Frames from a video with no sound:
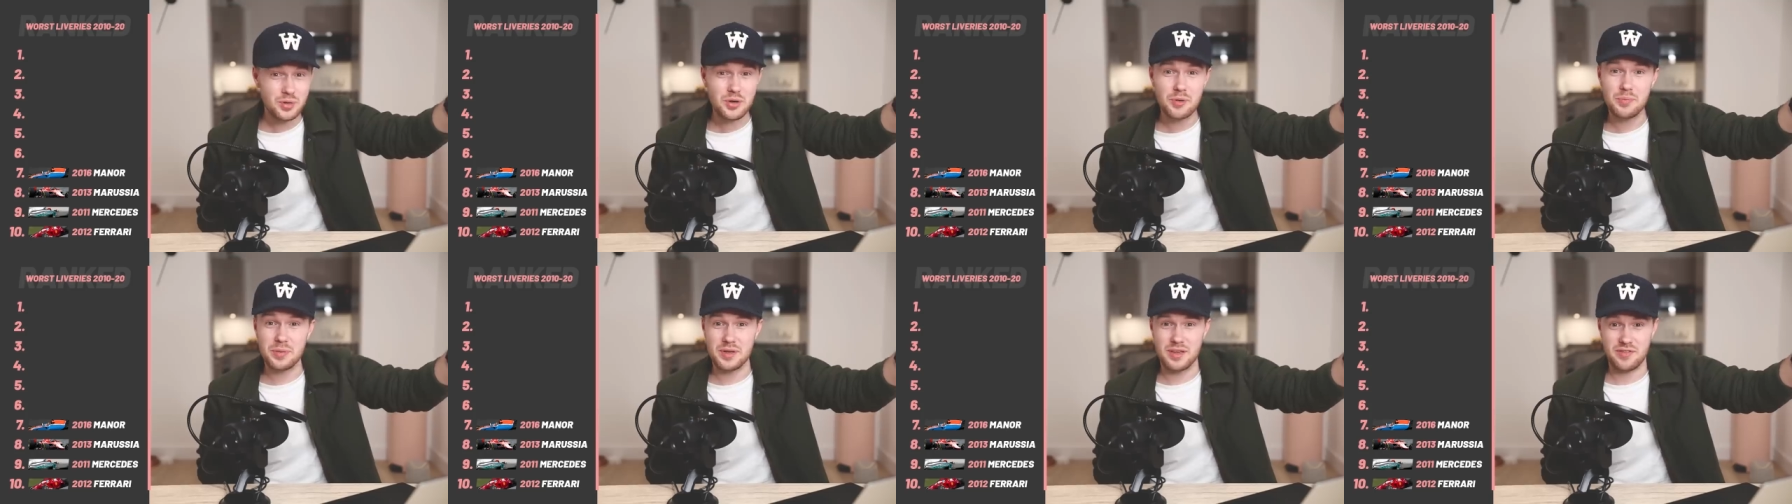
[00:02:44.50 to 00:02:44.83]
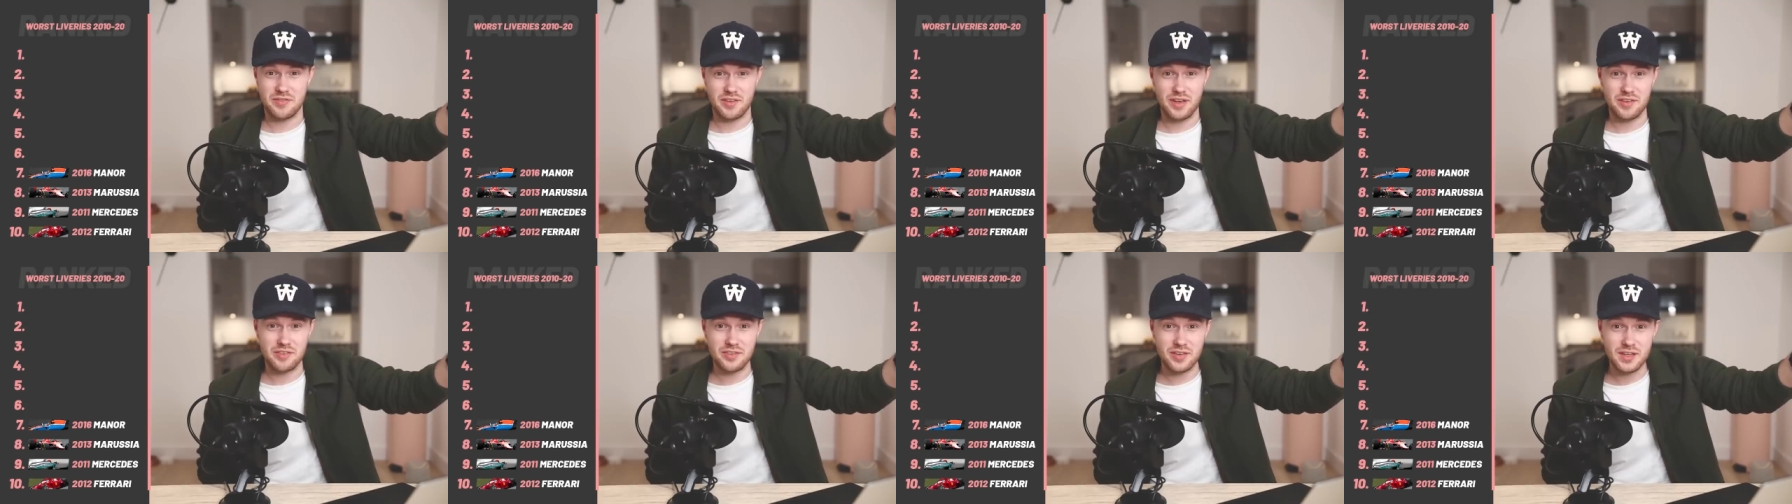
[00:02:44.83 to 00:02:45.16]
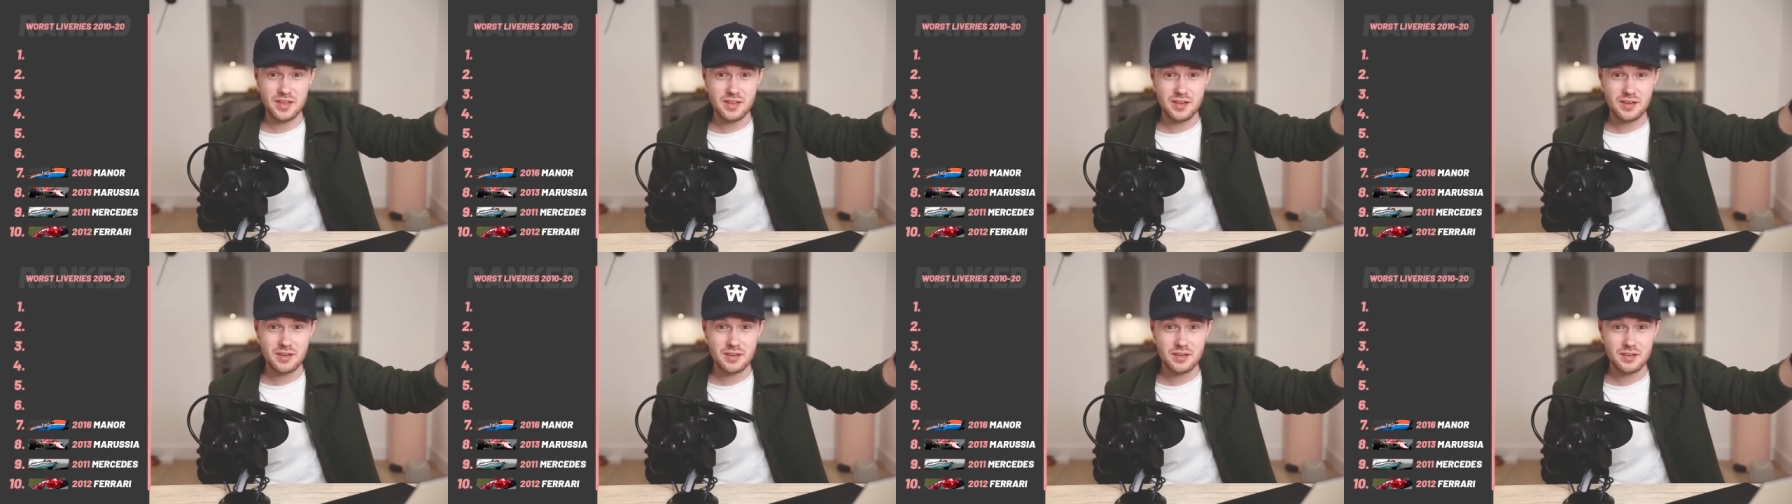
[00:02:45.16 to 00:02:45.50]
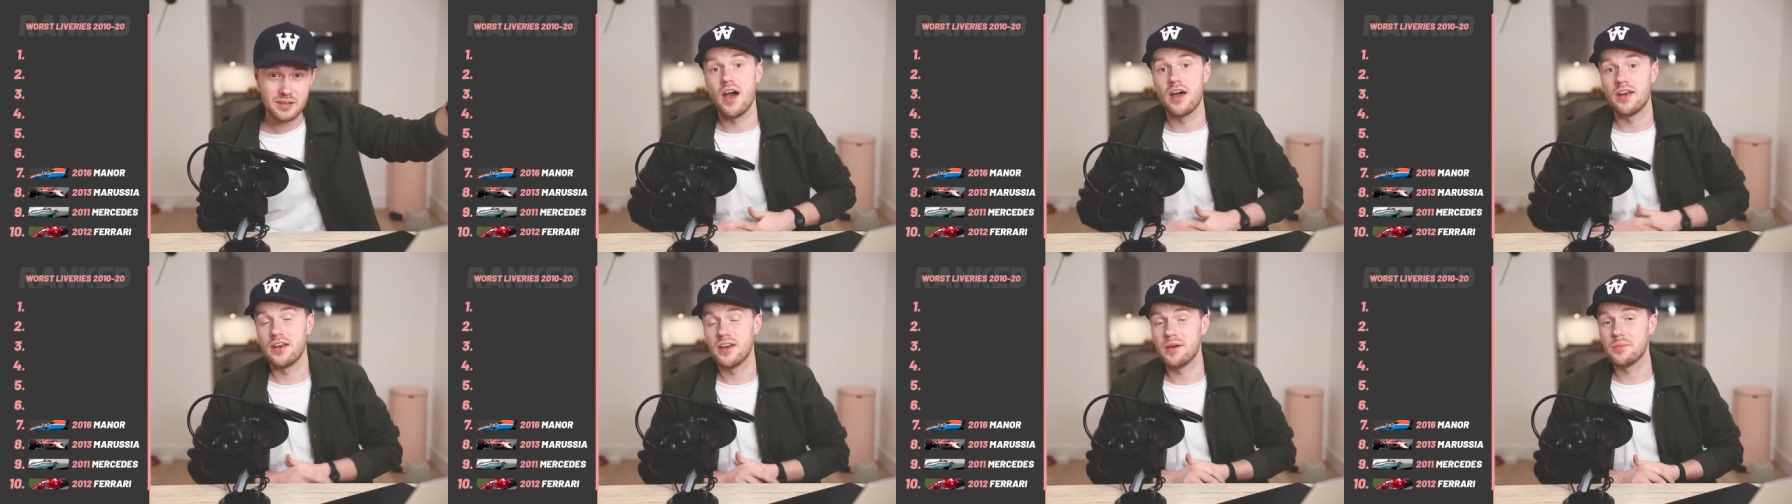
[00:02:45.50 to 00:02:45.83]
put a bit of effort in.
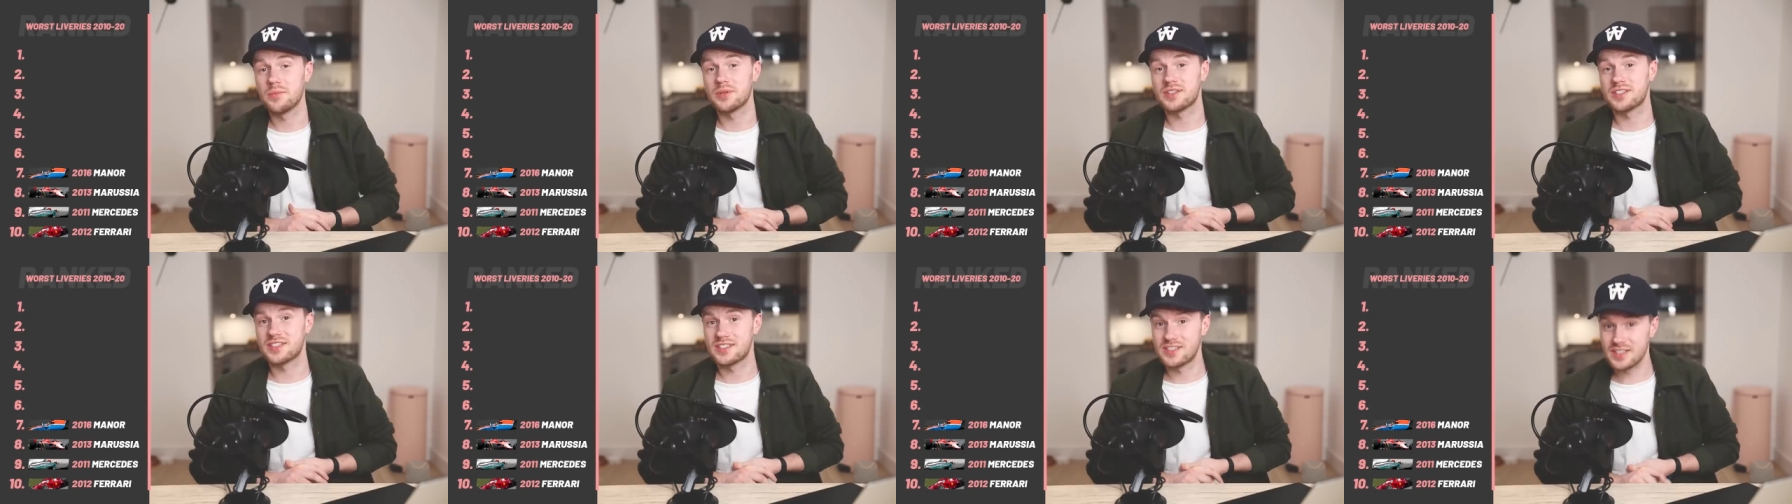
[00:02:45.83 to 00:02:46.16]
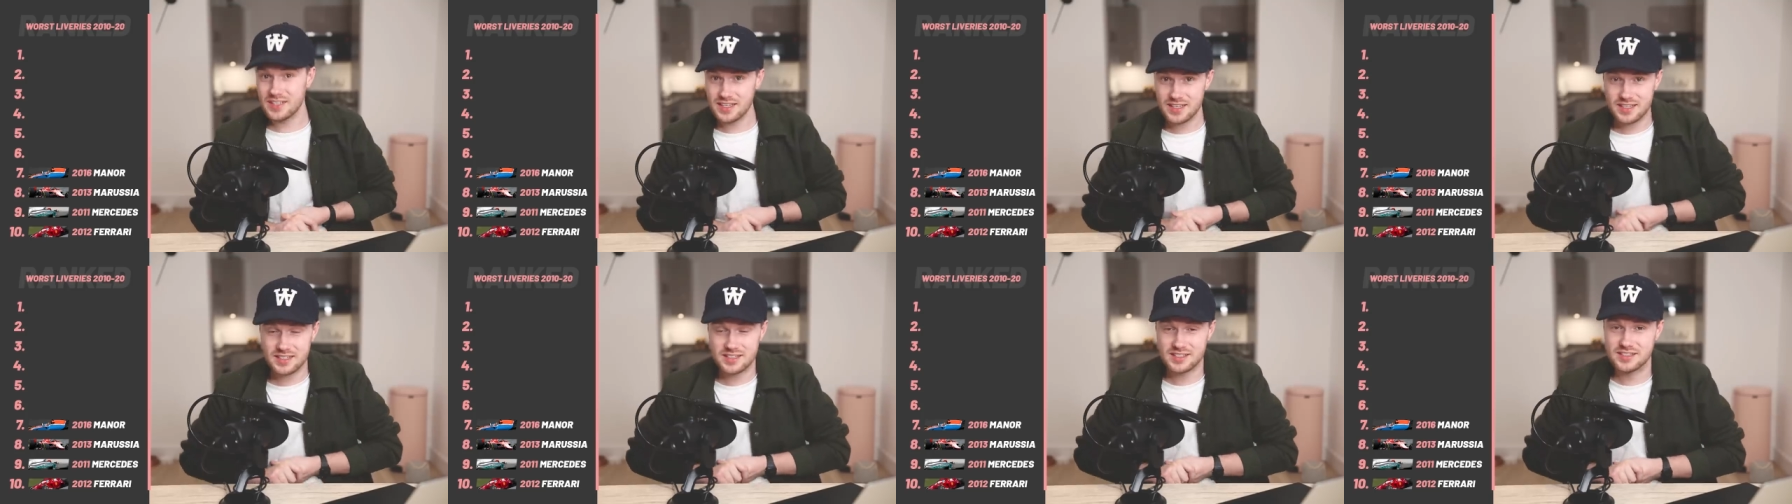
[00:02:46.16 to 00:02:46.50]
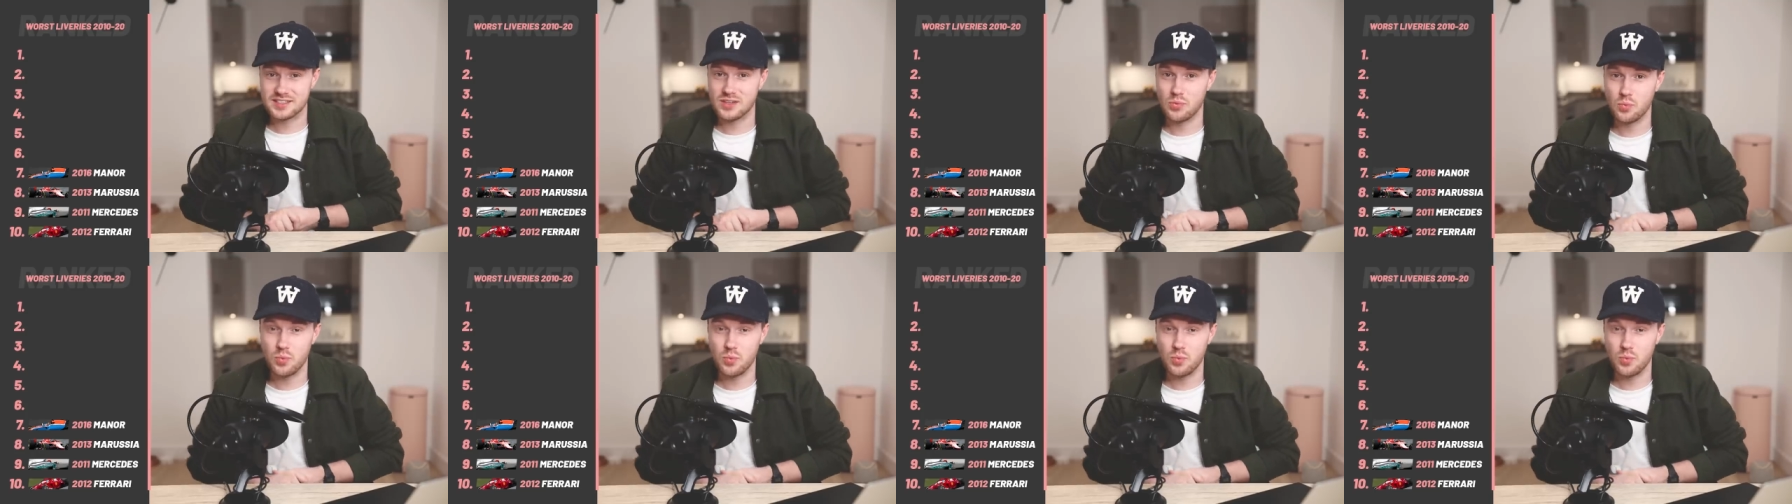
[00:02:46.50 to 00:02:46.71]
At number six,